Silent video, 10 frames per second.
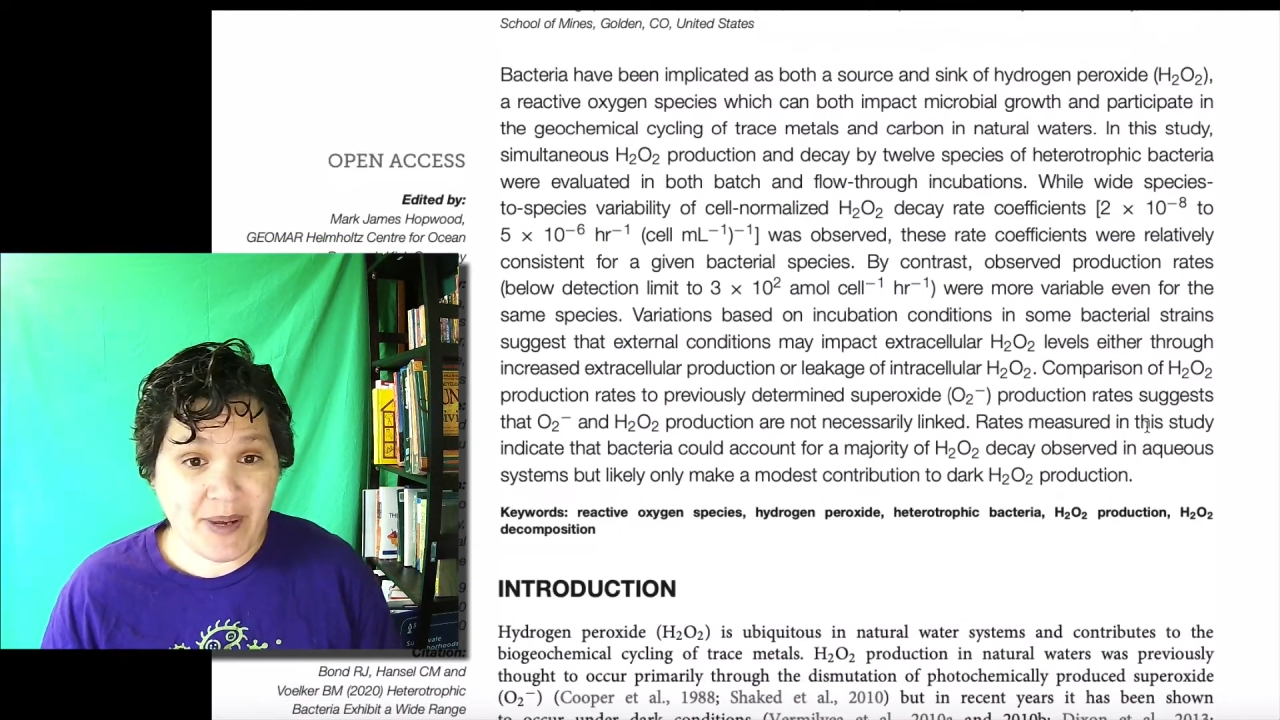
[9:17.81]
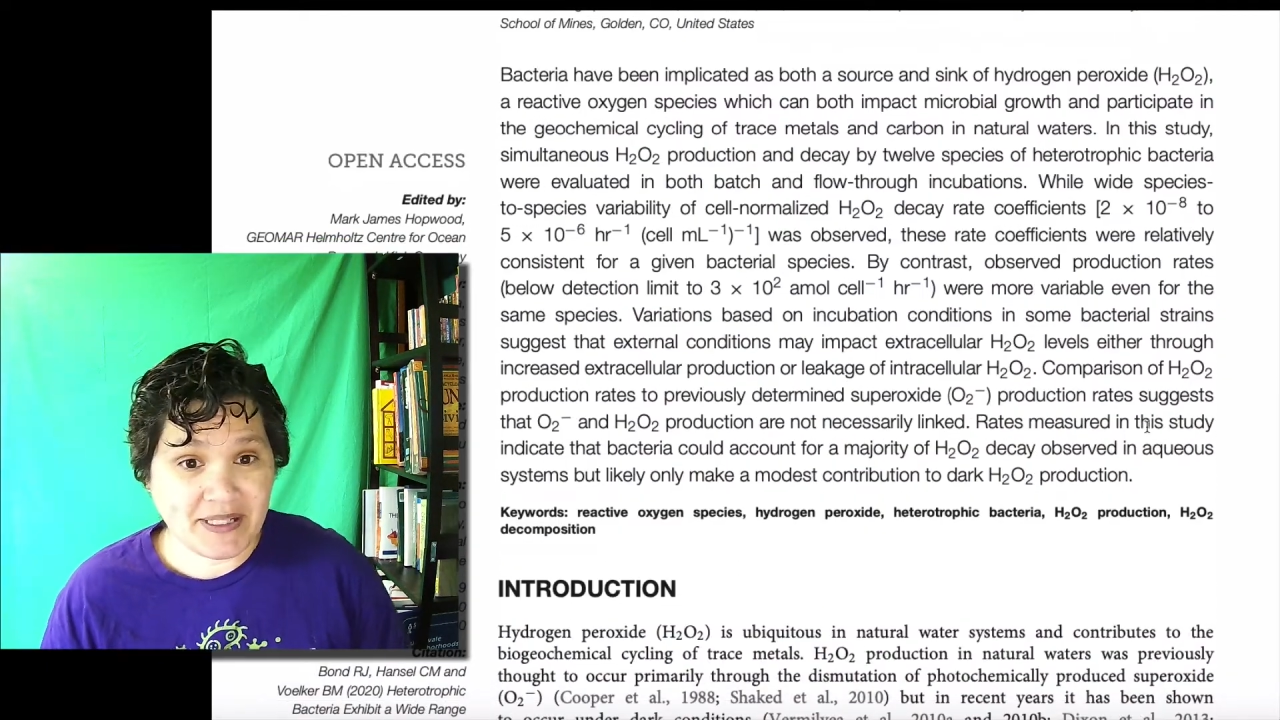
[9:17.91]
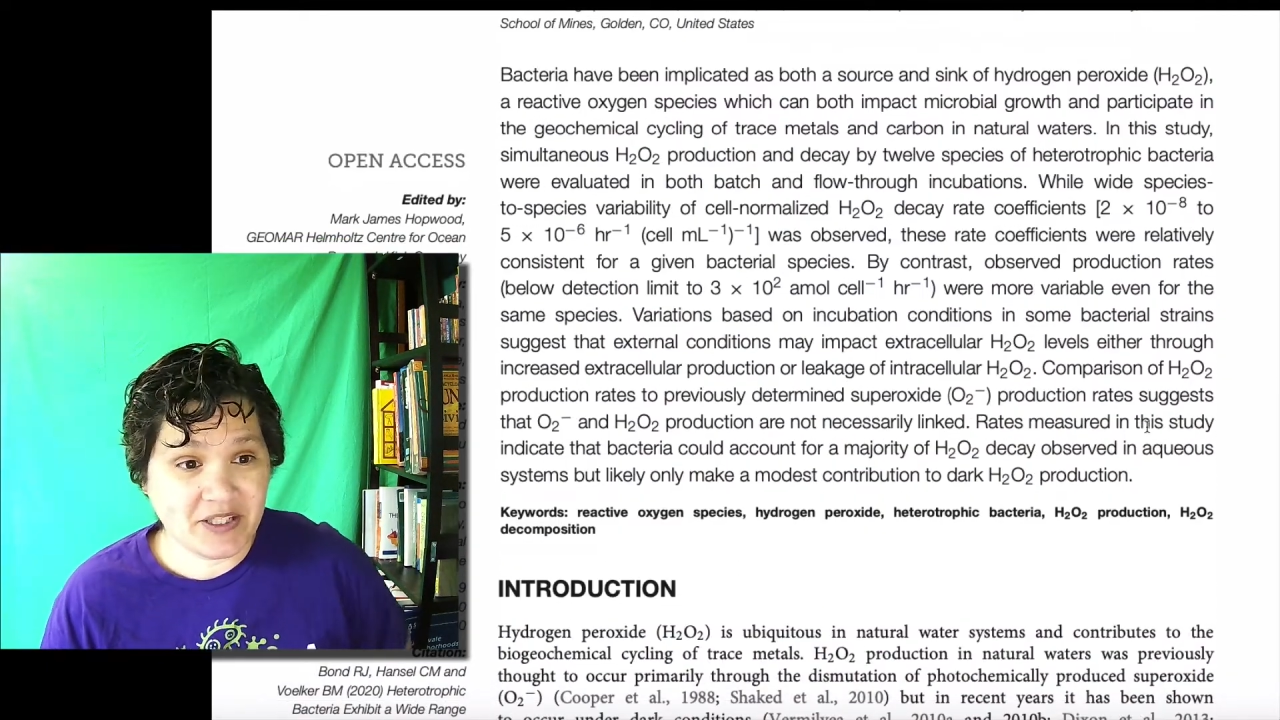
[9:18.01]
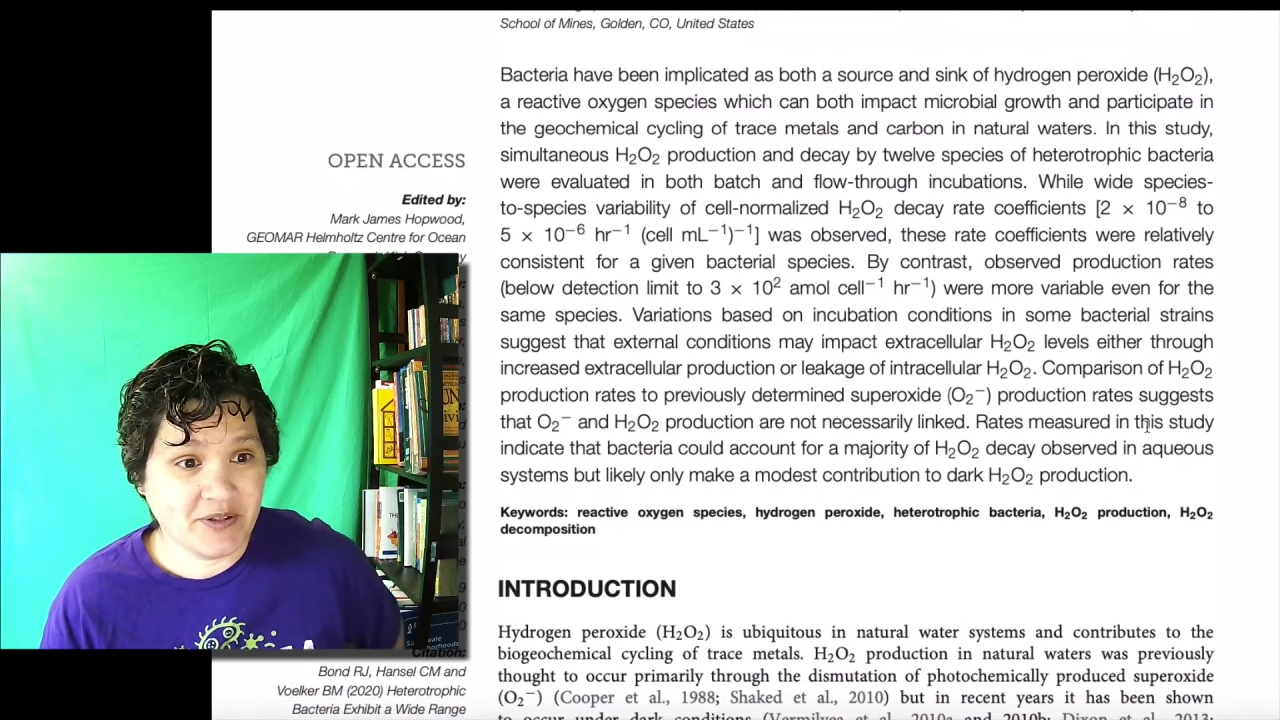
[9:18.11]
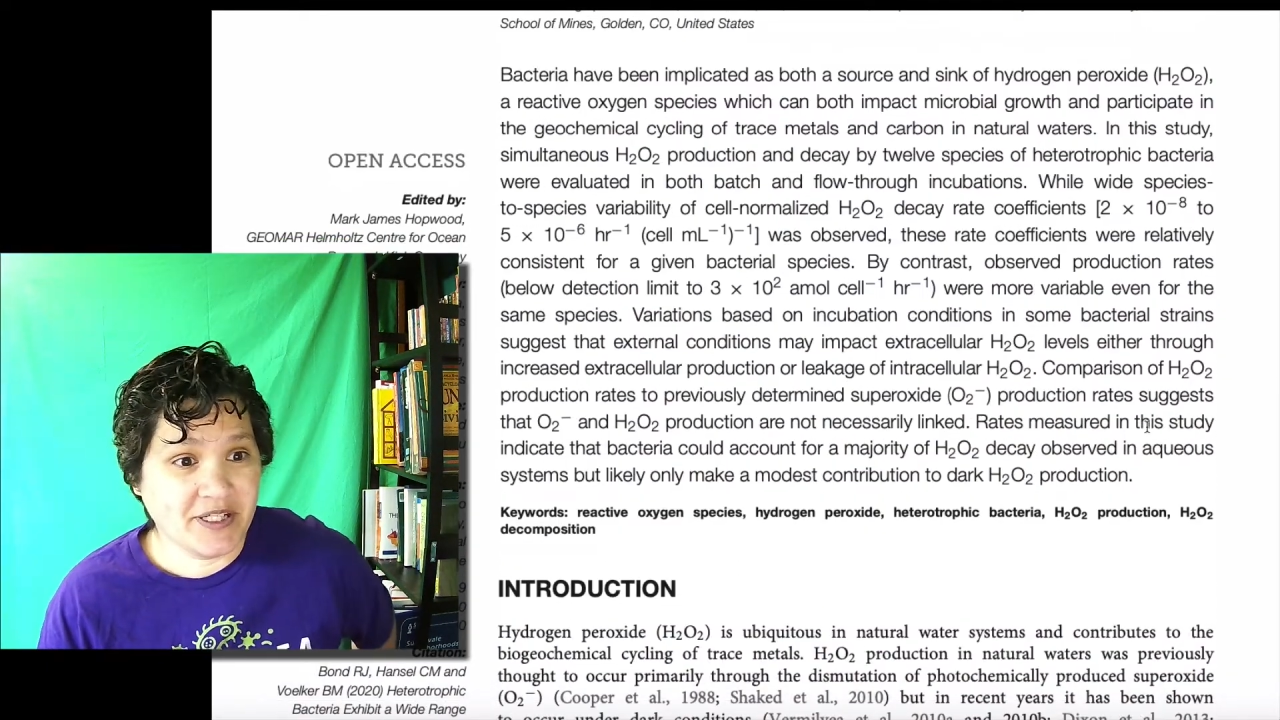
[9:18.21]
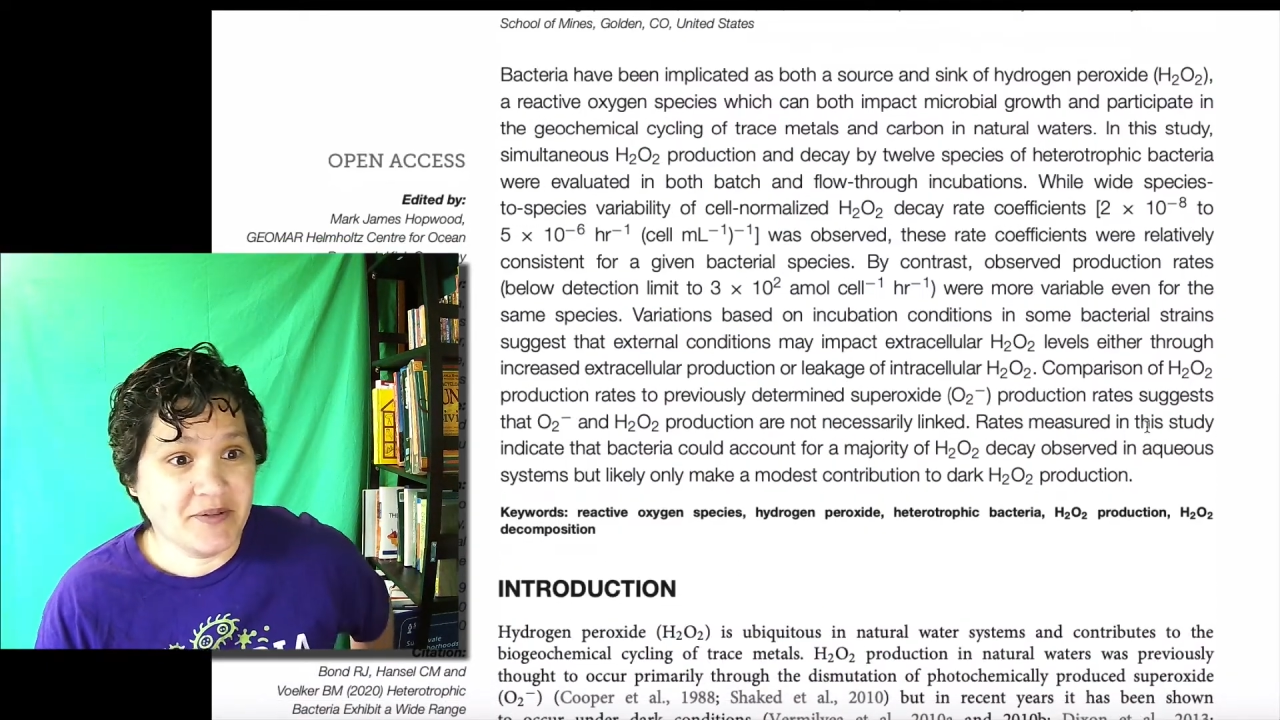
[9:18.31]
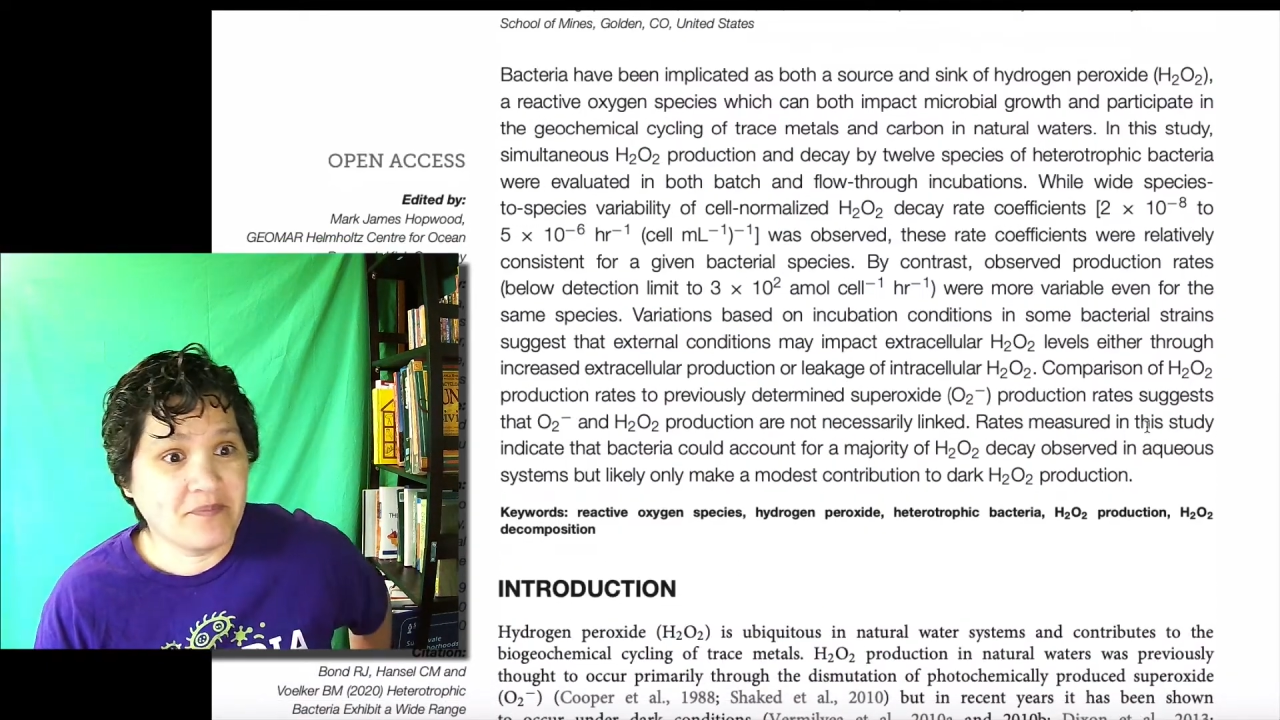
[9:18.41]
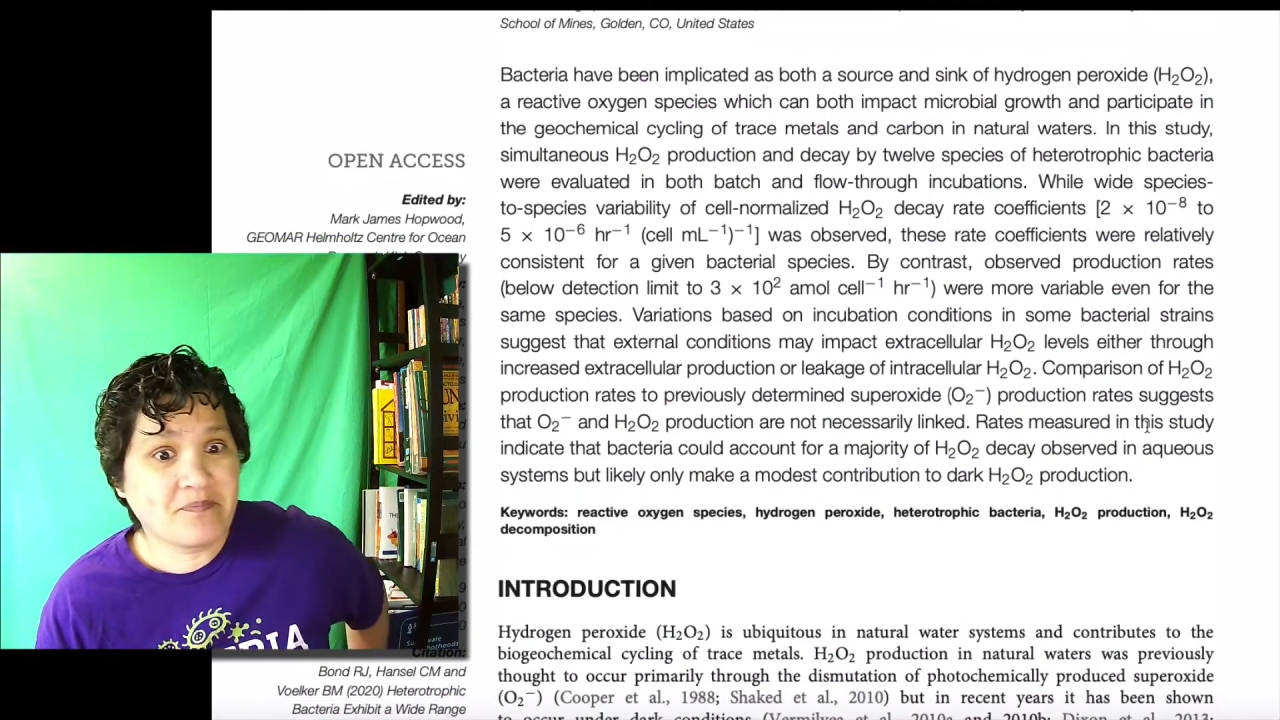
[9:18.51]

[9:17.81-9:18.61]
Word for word: bacteria.